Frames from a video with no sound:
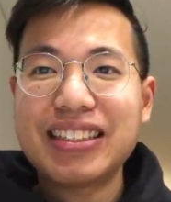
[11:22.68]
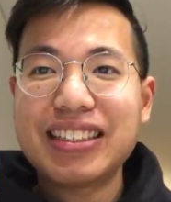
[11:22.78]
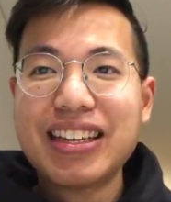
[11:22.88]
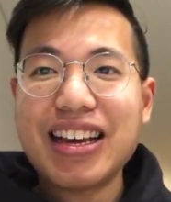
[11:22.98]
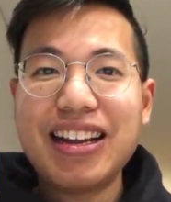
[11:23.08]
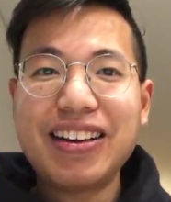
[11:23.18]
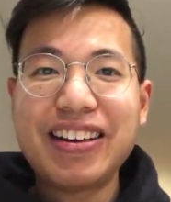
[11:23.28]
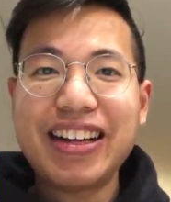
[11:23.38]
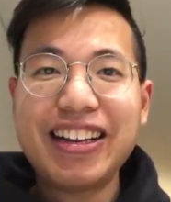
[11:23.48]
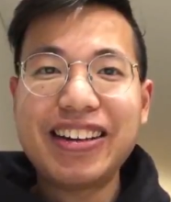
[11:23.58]

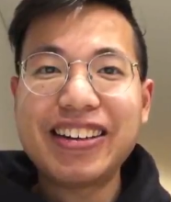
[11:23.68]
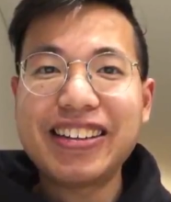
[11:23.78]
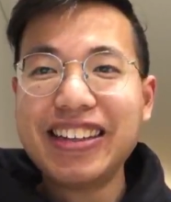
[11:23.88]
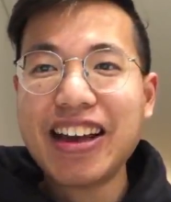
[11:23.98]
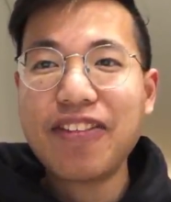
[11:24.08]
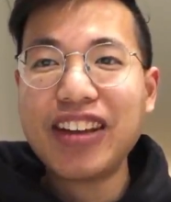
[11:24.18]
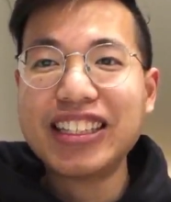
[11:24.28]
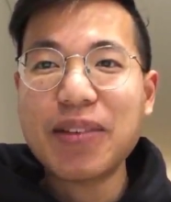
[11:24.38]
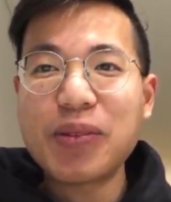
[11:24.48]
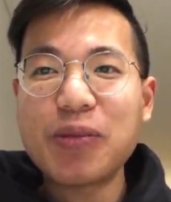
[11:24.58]
Hello, hello. I
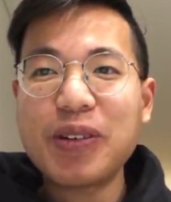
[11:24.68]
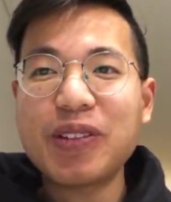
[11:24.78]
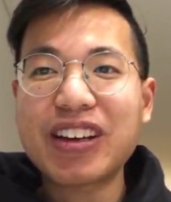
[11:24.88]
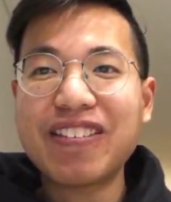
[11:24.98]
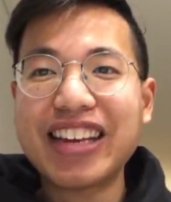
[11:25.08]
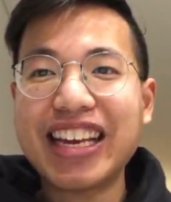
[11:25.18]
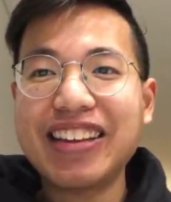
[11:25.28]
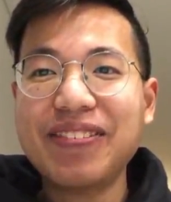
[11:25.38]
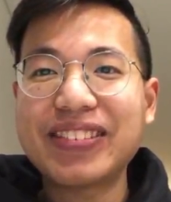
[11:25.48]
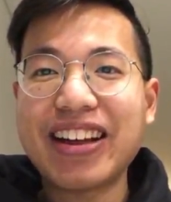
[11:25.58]
think there are more people coming
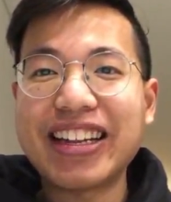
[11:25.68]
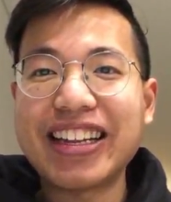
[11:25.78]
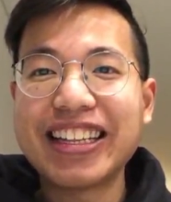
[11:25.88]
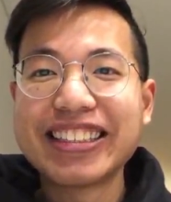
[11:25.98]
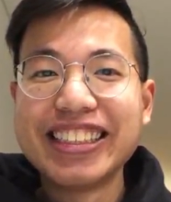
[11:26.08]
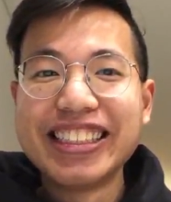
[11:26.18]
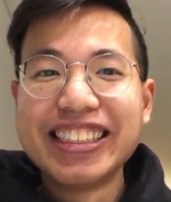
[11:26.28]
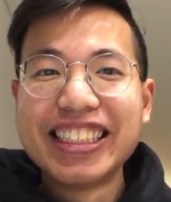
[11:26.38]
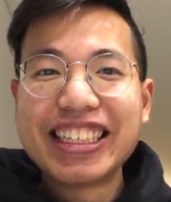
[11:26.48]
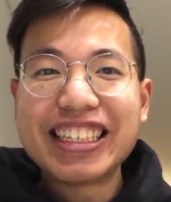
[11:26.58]
in, but
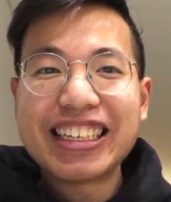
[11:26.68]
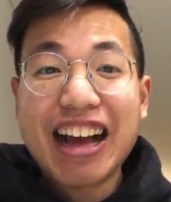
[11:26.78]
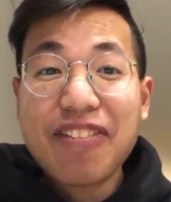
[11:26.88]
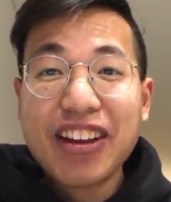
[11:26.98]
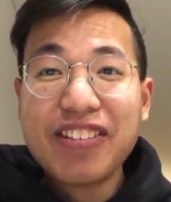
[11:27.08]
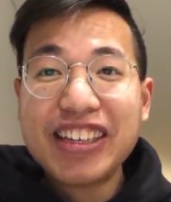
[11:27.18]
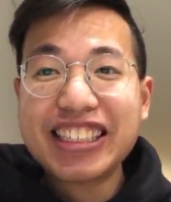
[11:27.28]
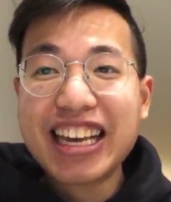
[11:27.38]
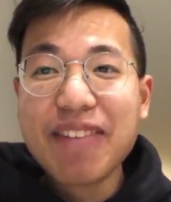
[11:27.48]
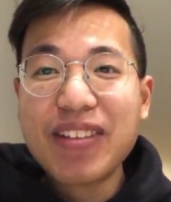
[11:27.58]
I think we
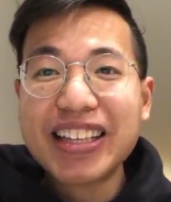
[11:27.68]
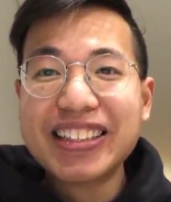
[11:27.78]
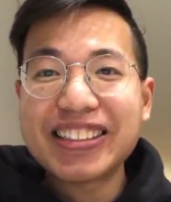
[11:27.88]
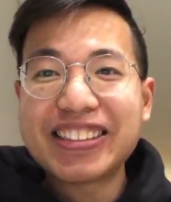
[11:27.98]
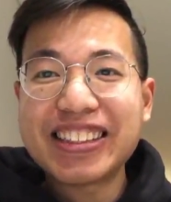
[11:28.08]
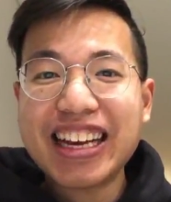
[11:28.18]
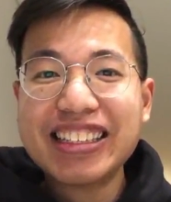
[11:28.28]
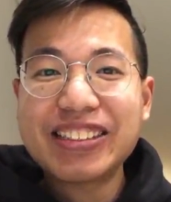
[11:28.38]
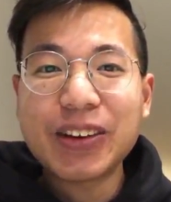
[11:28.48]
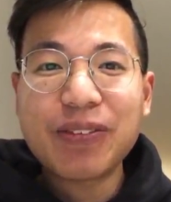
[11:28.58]
should get back to
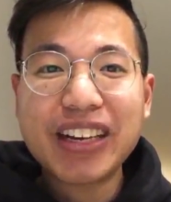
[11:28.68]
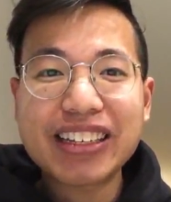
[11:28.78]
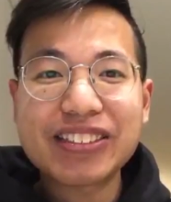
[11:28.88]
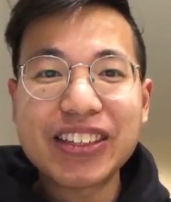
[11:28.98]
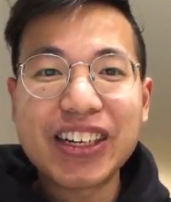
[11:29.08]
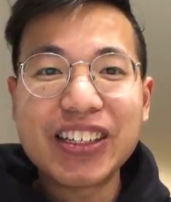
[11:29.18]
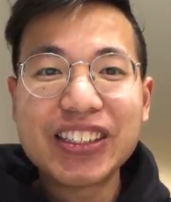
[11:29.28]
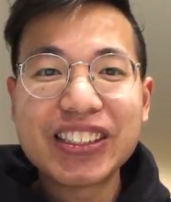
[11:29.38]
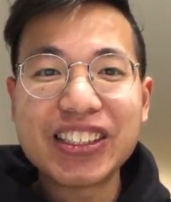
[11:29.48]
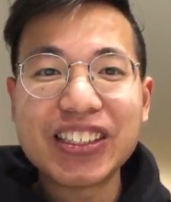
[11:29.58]
today's topic as
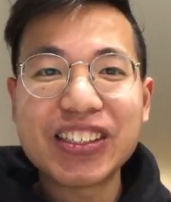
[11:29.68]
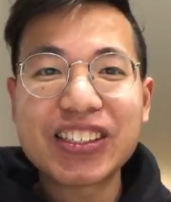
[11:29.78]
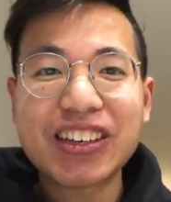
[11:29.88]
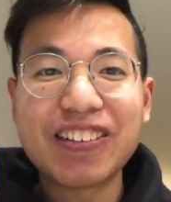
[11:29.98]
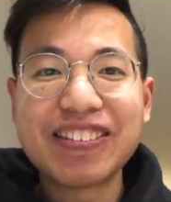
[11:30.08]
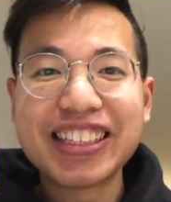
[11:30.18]
well. Do you know Tom?